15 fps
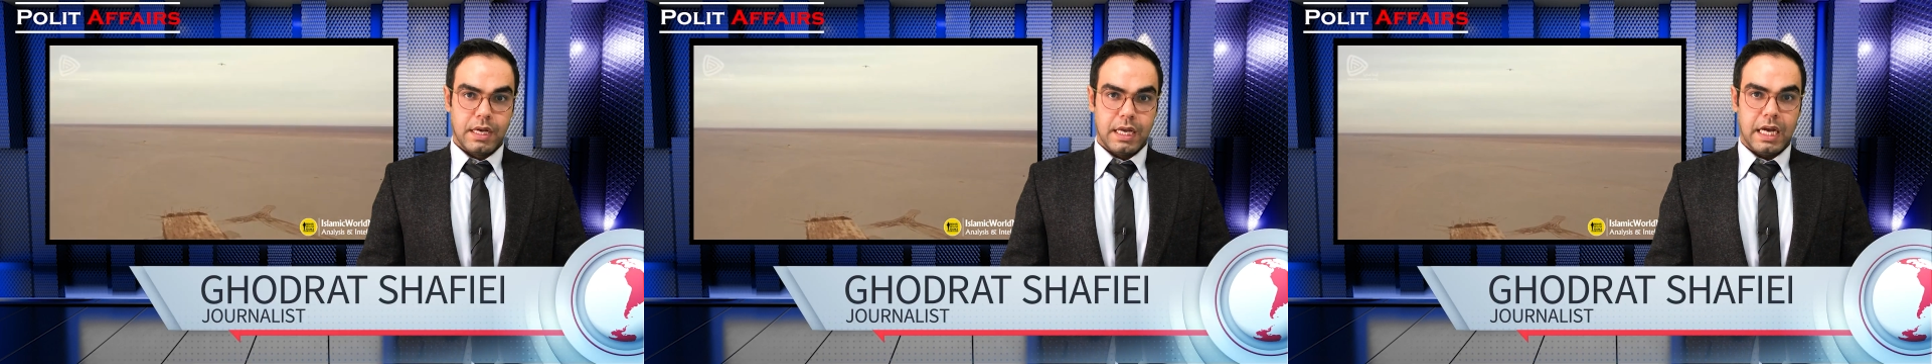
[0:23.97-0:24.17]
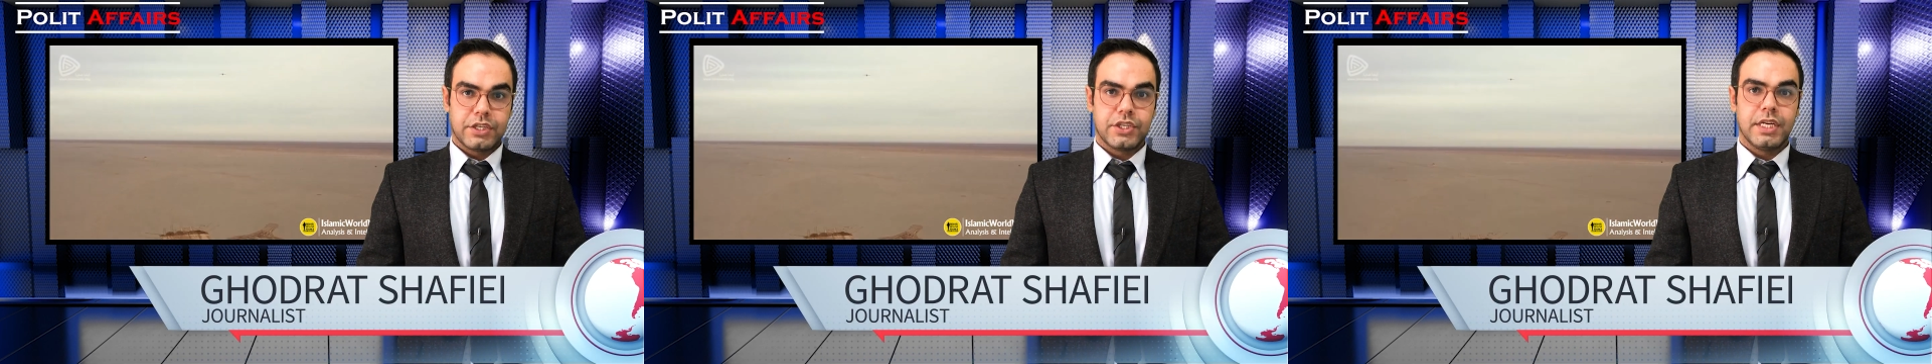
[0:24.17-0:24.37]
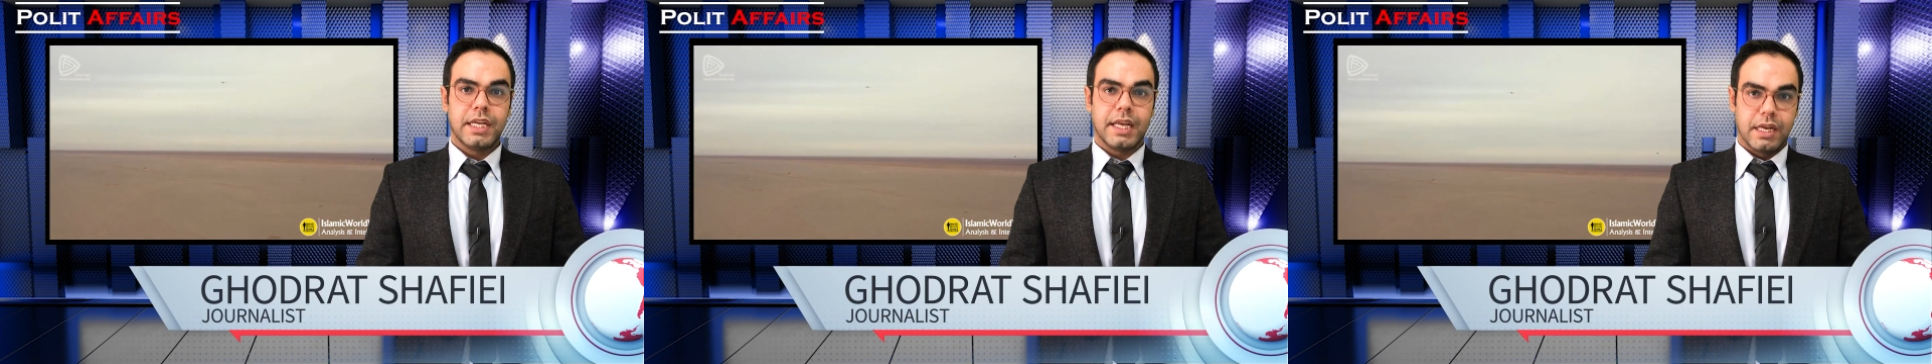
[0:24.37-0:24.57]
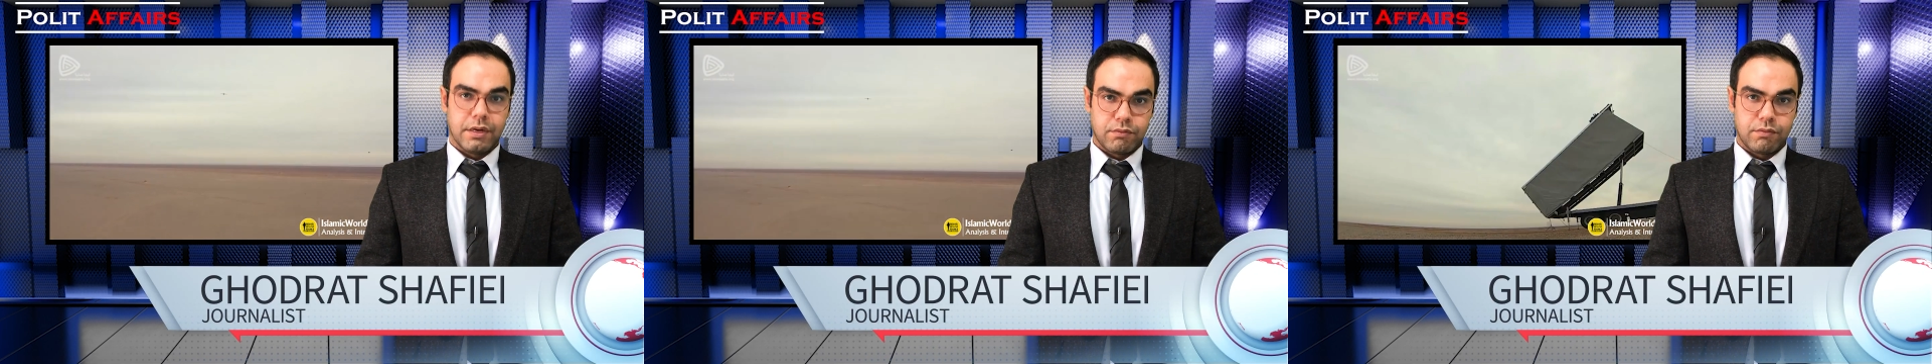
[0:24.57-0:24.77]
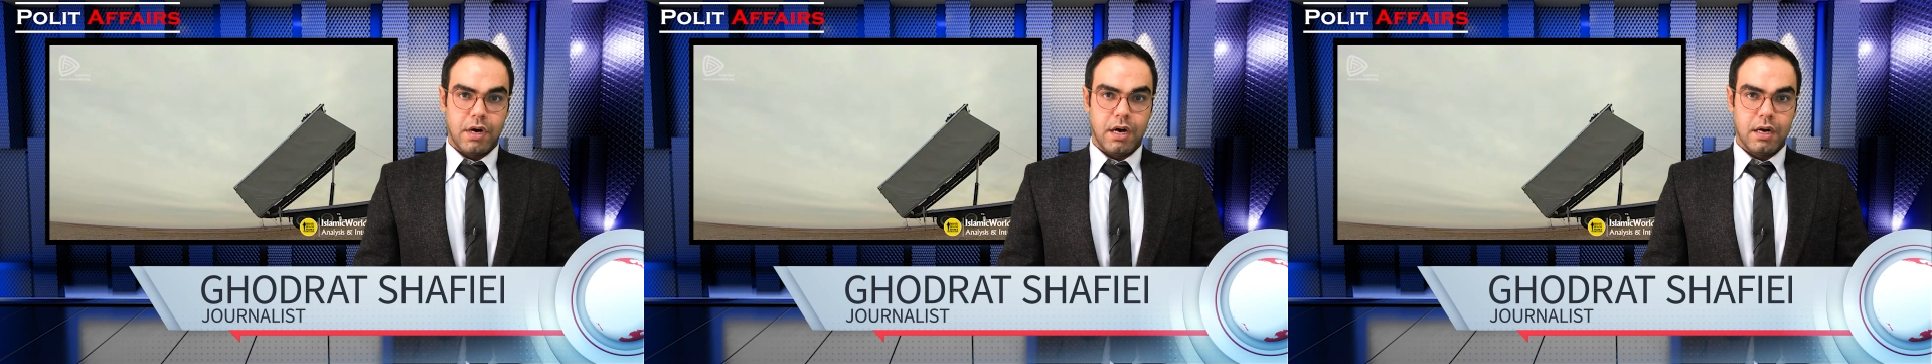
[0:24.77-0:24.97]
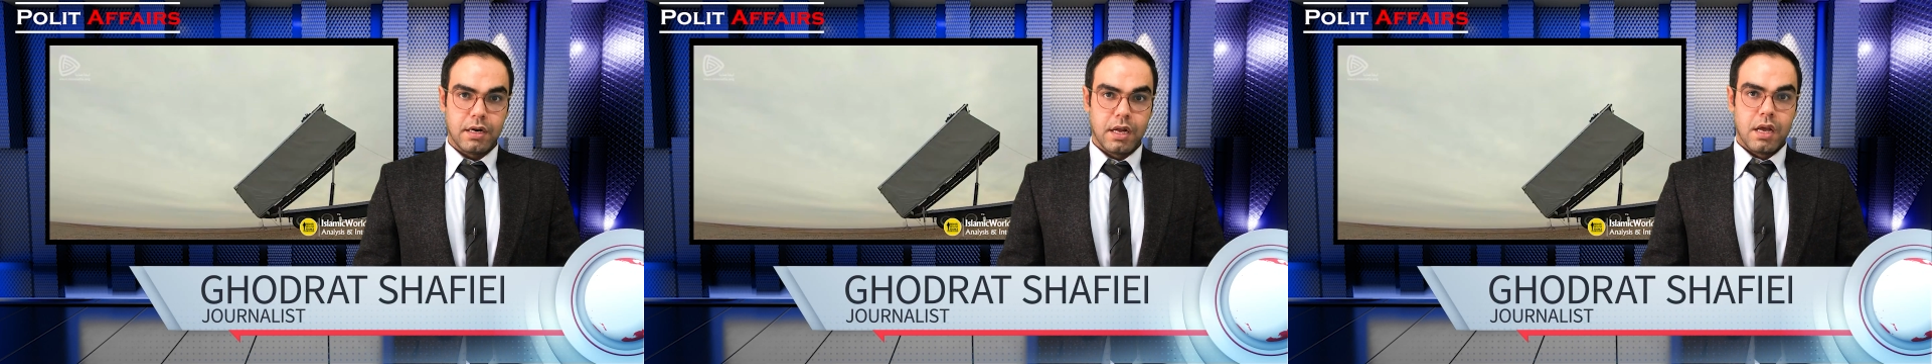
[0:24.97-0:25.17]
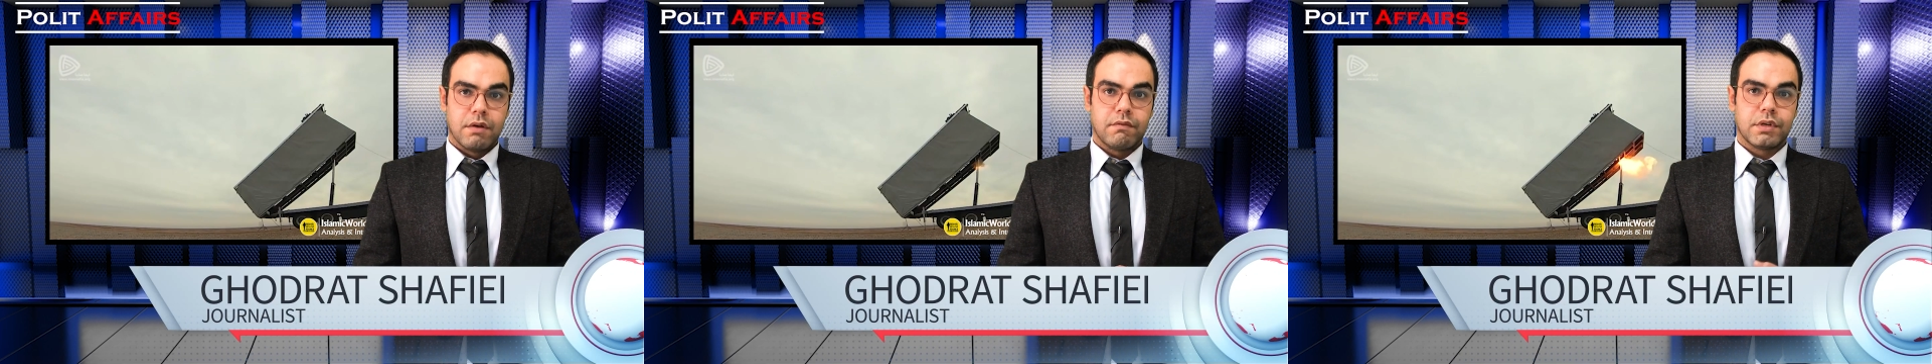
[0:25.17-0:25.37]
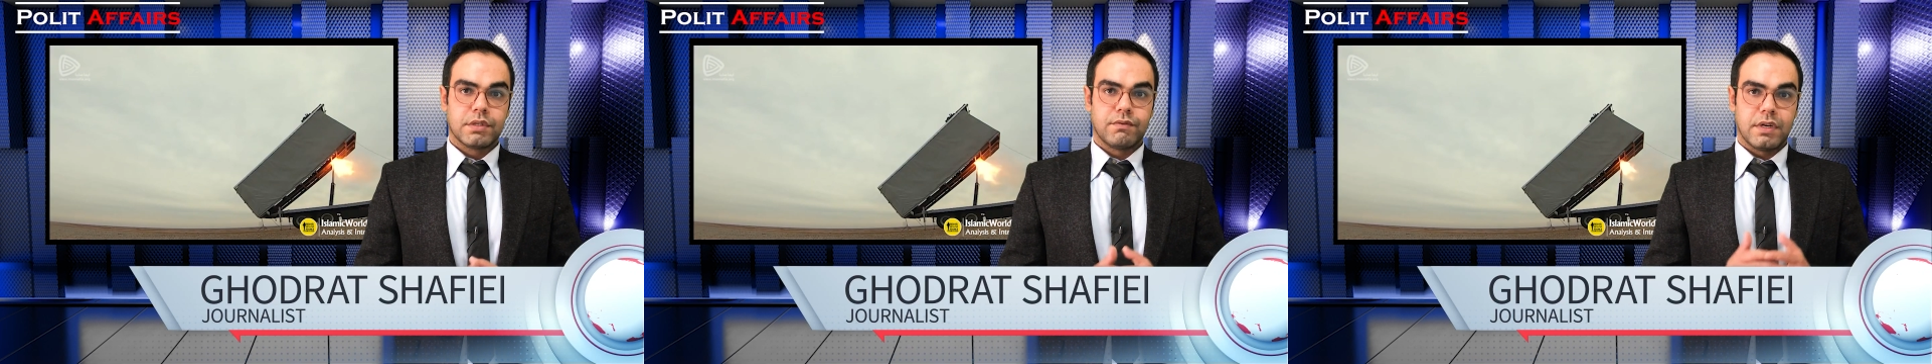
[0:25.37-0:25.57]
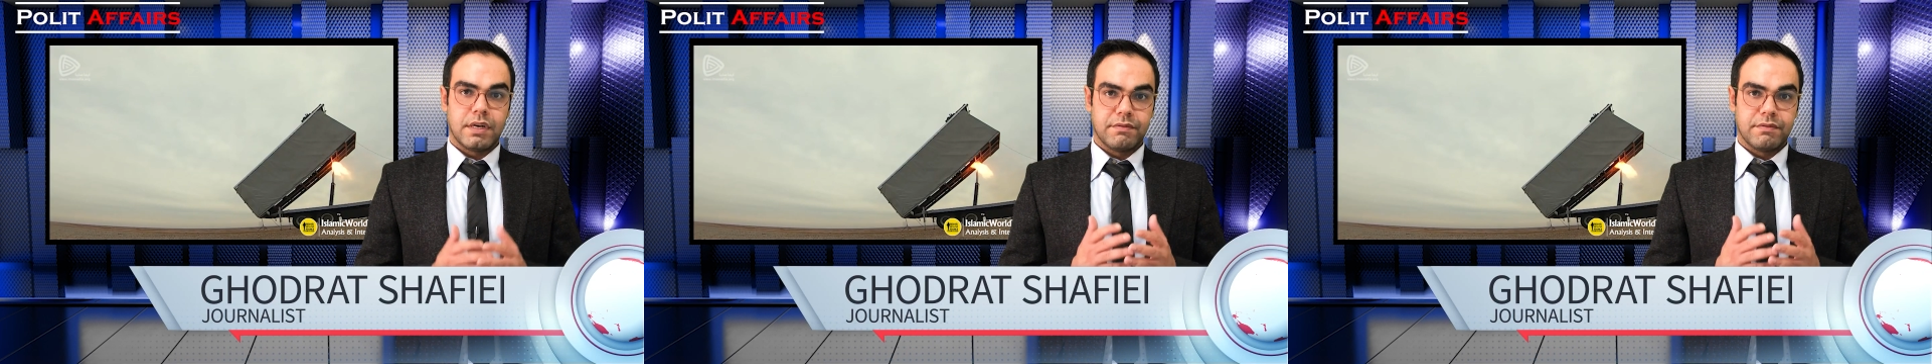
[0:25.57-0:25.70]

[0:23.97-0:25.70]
Actually, Iran was one